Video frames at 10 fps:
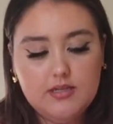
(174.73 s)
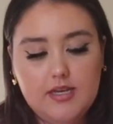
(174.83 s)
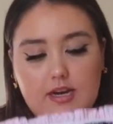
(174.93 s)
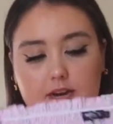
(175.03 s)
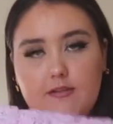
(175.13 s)

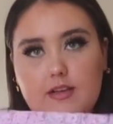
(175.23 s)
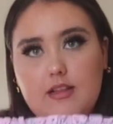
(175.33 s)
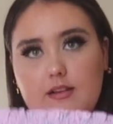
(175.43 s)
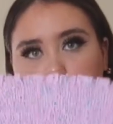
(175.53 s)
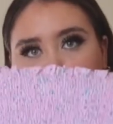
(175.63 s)
yeah, I really
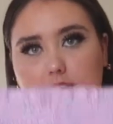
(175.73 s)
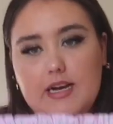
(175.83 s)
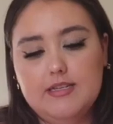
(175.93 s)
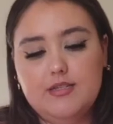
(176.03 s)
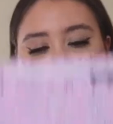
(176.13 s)
love it. It
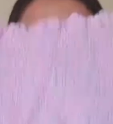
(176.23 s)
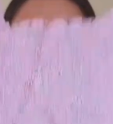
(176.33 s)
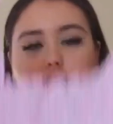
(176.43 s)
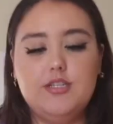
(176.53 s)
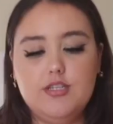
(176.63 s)
has
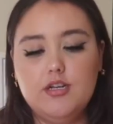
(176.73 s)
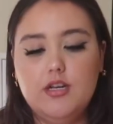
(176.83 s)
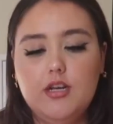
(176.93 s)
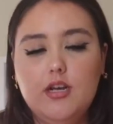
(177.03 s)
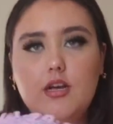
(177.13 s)
stretch
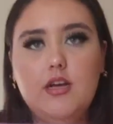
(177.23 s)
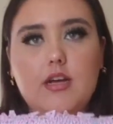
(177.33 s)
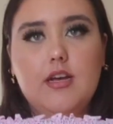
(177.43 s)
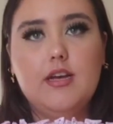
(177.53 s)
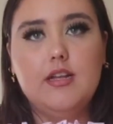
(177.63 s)

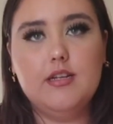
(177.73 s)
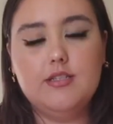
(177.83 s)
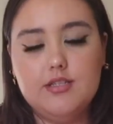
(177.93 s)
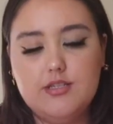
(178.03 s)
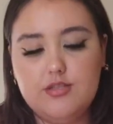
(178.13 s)
and
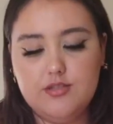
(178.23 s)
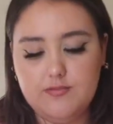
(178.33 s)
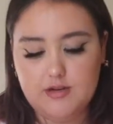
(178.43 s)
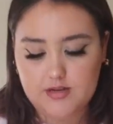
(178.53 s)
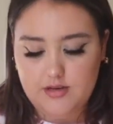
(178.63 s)
it's just
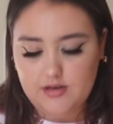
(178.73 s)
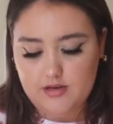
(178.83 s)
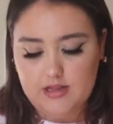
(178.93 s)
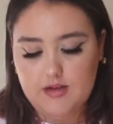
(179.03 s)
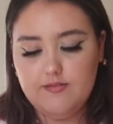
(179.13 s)
super
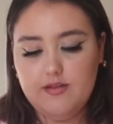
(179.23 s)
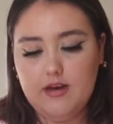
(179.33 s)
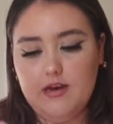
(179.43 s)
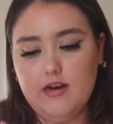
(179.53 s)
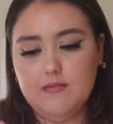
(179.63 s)
cute. I love the
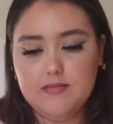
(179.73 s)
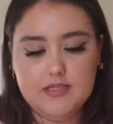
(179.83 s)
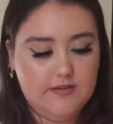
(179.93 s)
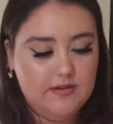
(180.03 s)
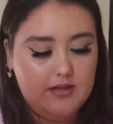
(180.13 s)
arms
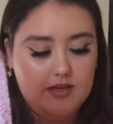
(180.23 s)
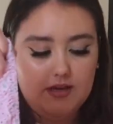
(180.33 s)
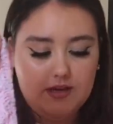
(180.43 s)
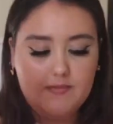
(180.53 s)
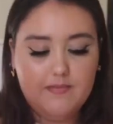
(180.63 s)
and
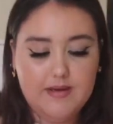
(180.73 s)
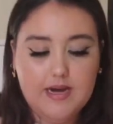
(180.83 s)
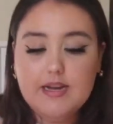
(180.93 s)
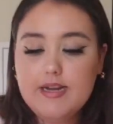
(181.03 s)
everything about